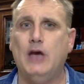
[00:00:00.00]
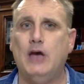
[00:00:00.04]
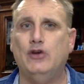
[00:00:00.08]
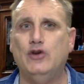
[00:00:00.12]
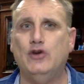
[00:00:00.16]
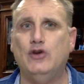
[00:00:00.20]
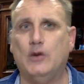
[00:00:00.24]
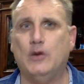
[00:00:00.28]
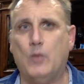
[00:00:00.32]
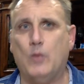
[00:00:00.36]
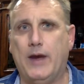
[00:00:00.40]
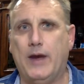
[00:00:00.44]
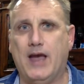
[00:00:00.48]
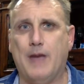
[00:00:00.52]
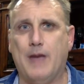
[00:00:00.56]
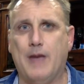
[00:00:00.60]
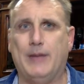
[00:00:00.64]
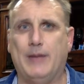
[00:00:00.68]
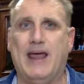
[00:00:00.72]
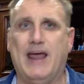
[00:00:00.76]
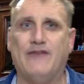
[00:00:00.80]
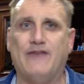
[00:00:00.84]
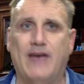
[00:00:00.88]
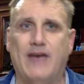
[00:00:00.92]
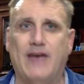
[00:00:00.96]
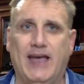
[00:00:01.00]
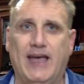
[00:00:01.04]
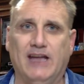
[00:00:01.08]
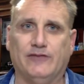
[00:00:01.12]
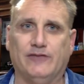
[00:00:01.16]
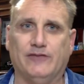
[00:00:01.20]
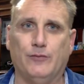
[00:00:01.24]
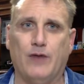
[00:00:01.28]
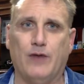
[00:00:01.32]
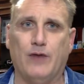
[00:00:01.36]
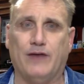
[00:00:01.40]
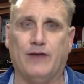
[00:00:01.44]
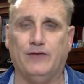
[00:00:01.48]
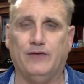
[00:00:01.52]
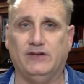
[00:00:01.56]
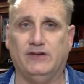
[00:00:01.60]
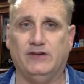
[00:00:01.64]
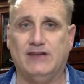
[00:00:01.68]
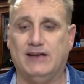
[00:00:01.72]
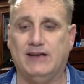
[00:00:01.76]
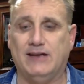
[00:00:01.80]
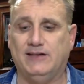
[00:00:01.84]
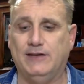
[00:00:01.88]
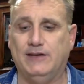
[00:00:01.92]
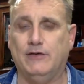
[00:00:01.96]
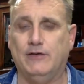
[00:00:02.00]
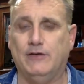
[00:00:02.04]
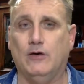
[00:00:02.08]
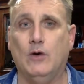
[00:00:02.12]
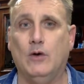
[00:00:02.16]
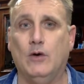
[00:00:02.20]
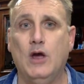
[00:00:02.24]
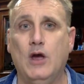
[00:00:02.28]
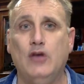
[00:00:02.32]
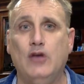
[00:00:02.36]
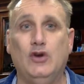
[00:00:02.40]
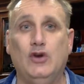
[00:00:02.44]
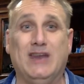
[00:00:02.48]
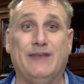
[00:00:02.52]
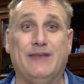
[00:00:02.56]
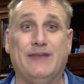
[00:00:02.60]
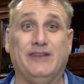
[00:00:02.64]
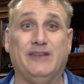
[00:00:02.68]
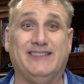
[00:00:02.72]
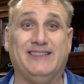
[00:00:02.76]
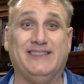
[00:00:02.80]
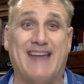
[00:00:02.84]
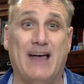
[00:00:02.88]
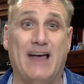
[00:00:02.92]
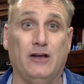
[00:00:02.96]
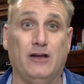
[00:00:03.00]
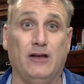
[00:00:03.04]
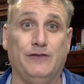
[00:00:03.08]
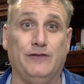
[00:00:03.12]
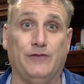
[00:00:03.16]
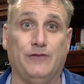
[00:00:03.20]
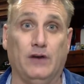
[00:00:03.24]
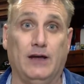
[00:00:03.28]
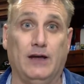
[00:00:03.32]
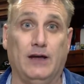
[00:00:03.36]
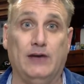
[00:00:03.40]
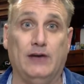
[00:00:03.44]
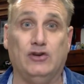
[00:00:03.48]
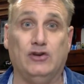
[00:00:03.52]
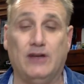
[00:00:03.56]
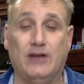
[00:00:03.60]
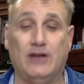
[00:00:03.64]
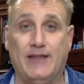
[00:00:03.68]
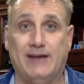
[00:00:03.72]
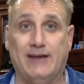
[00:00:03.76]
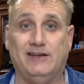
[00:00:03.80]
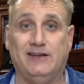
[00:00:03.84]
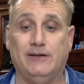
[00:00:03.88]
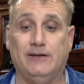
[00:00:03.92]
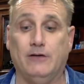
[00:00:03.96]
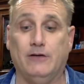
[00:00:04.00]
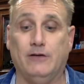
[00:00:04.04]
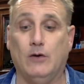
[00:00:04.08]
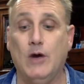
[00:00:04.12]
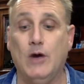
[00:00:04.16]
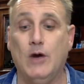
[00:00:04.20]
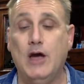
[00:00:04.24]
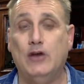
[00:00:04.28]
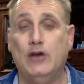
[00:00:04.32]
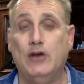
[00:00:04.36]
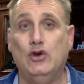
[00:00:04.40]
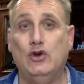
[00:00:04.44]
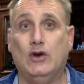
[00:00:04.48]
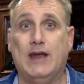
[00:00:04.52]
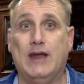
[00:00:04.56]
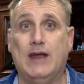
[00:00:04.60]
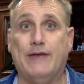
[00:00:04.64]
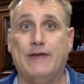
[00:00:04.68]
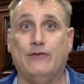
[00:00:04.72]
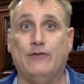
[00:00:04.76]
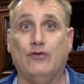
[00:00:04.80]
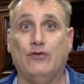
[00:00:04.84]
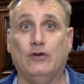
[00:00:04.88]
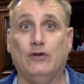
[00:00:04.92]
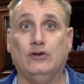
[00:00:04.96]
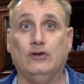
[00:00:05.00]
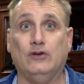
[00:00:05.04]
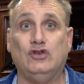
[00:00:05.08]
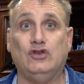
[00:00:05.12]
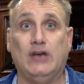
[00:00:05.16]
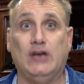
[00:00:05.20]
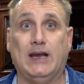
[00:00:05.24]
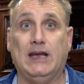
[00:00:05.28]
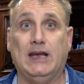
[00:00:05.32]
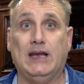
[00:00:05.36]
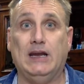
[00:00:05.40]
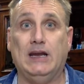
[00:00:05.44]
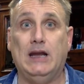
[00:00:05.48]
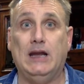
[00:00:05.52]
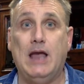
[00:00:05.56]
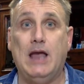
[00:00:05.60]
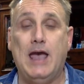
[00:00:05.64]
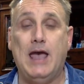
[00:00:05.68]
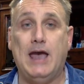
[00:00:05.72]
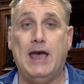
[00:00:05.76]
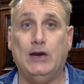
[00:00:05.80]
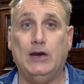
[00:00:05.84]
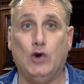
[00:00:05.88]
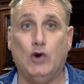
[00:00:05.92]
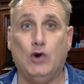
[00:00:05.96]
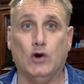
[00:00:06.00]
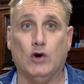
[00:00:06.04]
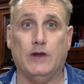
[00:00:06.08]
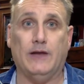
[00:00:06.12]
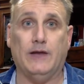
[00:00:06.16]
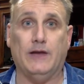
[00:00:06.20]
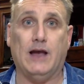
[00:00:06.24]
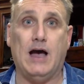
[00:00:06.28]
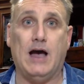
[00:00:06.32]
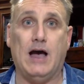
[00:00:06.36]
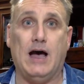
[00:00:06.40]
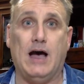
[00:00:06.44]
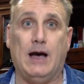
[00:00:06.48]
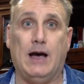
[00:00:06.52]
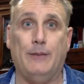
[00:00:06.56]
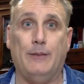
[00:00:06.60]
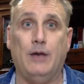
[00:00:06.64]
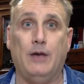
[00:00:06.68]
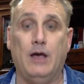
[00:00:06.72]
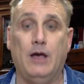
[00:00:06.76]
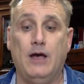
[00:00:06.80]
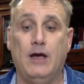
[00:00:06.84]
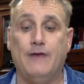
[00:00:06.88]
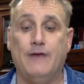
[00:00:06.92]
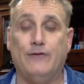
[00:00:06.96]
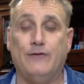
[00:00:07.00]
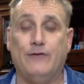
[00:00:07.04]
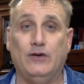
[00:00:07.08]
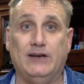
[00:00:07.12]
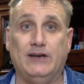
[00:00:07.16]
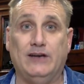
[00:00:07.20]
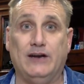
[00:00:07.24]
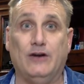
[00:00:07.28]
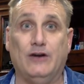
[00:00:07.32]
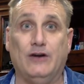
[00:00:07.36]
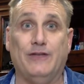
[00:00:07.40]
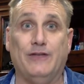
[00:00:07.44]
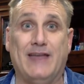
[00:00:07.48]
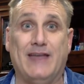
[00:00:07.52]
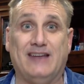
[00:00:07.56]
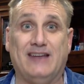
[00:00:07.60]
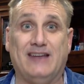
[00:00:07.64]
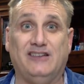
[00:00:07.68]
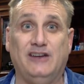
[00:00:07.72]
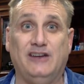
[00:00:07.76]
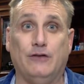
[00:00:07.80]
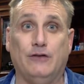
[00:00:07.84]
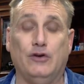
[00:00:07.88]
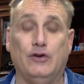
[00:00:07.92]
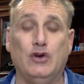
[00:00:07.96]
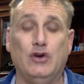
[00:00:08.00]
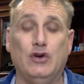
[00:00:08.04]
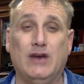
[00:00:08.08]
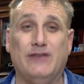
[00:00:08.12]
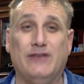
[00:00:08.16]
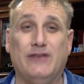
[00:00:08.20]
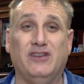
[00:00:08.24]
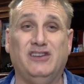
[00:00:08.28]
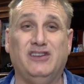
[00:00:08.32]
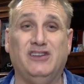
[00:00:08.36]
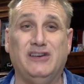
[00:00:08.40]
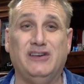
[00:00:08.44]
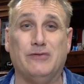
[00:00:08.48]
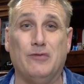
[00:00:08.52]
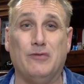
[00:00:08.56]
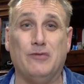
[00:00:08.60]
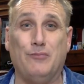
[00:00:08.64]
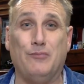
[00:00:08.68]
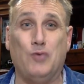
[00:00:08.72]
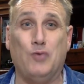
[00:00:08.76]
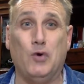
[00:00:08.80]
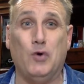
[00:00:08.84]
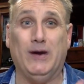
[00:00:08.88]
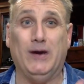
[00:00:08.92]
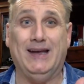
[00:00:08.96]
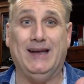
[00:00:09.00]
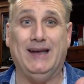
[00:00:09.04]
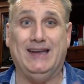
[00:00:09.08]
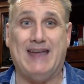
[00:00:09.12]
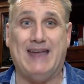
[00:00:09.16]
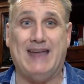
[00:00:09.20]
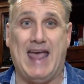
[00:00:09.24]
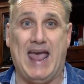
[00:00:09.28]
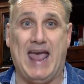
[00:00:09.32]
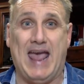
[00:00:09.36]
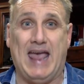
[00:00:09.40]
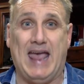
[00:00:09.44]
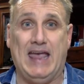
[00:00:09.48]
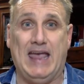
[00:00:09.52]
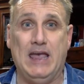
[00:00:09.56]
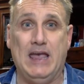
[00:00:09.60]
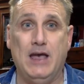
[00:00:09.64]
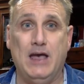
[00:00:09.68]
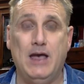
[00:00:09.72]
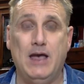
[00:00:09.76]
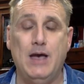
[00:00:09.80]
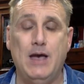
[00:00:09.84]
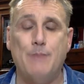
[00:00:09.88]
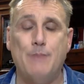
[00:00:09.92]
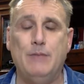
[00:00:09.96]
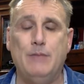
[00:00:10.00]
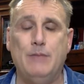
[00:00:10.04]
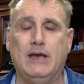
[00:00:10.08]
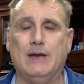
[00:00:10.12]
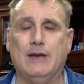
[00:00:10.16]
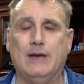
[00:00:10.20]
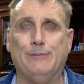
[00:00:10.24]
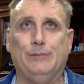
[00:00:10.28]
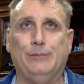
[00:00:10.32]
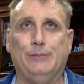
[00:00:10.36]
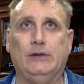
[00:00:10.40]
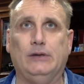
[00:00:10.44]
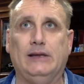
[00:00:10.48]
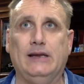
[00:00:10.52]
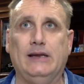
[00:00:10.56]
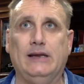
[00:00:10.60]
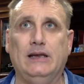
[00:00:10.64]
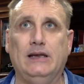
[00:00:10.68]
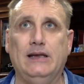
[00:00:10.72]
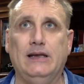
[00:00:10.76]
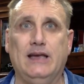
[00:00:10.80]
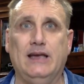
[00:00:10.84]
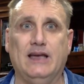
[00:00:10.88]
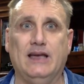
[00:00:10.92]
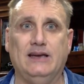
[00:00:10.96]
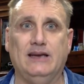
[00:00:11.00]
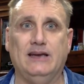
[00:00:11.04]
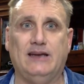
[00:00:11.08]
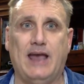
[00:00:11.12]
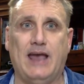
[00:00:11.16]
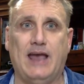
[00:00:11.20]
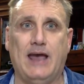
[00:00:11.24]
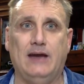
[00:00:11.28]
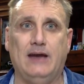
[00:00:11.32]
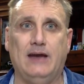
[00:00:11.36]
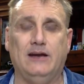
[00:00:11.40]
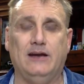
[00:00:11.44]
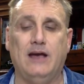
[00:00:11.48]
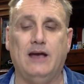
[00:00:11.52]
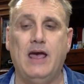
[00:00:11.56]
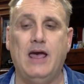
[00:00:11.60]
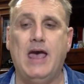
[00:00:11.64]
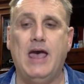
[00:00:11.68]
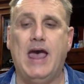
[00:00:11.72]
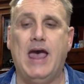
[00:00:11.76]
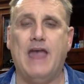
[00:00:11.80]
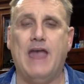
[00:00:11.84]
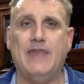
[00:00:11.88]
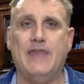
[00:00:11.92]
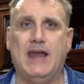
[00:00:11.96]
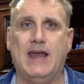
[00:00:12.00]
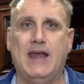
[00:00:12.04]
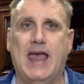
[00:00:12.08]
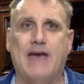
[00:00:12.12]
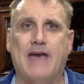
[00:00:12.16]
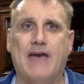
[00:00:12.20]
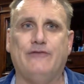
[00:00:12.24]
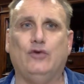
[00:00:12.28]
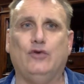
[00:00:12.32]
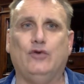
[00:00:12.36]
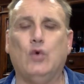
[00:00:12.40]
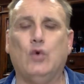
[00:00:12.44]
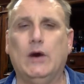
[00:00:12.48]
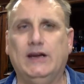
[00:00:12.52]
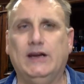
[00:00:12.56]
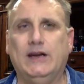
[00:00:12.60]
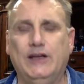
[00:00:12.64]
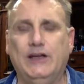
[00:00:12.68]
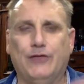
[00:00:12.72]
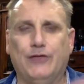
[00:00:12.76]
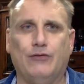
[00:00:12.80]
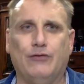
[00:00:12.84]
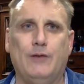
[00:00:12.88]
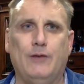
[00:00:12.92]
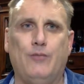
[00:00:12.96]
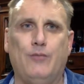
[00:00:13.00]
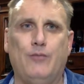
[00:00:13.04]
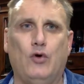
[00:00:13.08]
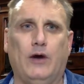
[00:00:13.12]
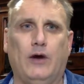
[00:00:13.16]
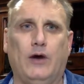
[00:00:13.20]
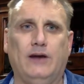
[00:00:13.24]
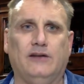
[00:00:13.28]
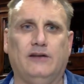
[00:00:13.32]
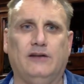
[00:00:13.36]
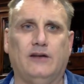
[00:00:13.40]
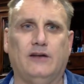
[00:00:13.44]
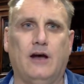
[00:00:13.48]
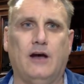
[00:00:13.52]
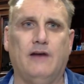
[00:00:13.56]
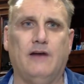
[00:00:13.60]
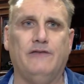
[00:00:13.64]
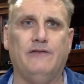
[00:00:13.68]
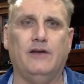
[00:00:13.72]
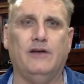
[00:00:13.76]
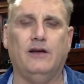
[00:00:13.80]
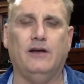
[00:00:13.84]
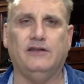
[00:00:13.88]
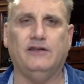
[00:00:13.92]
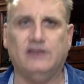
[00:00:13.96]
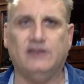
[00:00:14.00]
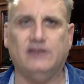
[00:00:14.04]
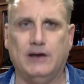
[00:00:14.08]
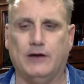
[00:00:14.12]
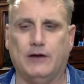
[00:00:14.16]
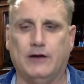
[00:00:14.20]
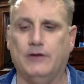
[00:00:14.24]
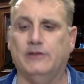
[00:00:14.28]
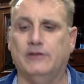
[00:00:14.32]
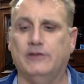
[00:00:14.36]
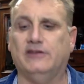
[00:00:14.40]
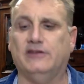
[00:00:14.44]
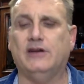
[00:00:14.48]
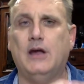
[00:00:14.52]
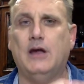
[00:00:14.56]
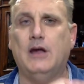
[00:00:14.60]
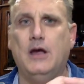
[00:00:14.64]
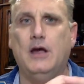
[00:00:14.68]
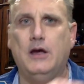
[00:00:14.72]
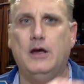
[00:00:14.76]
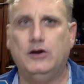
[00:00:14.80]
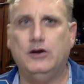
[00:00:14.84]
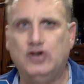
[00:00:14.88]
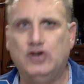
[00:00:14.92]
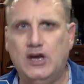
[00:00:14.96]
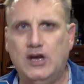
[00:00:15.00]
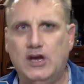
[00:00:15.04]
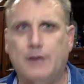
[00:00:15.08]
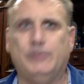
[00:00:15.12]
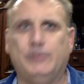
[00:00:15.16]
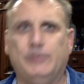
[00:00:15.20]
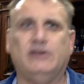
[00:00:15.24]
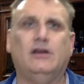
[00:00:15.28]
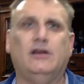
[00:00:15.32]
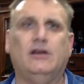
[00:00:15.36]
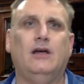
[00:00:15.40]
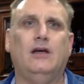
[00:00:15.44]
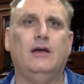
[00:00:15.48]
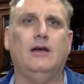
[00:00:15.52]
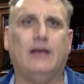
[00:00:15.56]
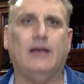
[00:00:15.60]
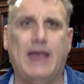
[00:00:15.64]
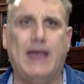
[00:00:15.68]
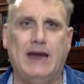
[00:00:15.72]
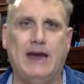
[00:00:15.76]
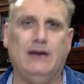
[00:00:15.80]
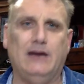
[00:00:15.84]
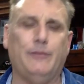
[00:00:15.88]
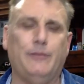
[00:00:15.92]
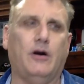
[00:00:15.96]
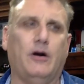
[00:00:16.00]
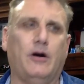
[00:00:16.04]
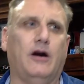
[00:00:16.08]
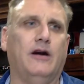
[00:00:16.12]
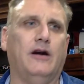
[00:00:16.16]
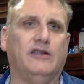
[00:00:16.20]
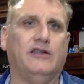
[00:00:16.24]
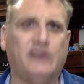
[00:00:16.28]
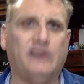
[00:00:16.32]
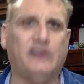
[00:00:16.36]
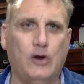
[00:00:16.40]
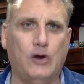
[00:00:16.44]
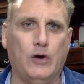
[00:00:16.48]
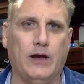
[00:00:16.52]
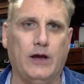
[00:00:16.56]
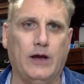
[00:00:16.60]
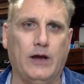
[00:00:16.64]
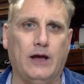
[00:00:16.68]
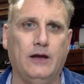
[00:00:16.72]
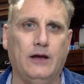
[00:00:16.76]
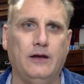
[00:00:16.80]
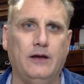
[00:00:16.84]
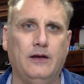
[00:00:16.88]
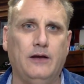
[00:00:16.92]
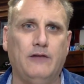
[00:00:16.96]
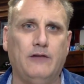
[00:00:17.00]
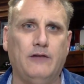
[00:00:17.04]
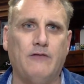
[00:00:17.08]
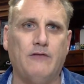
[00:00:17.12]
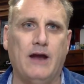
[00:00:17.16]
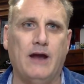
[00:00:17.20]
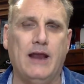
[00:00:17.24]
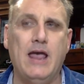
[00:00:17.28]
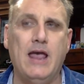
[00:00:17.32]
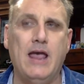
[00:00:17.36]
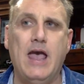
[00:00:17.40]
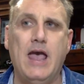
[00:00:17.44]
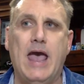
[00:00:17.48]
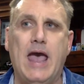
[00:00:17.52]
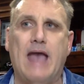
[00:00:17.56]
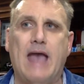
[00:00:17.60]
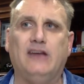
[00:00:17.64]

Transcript: You can wake up and have eggs for breakfast, that's 0. You can have a salad for lunch, that's 0. You can have grilled chicken and corn on the cob for dinner, that's 0. You can have a 0-point day, be completely content, and then have 23 points of Snickers, chips, candy bar, soda, right?